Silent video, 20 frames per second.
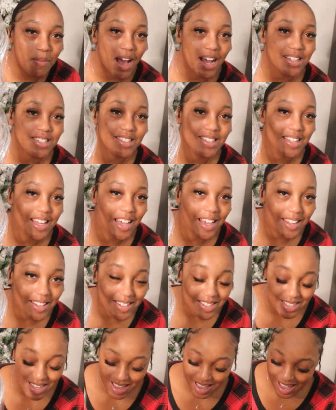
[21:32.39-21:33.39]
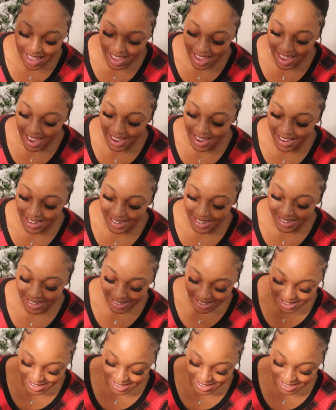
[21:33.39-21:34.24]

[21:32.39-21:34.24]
match the colors I had.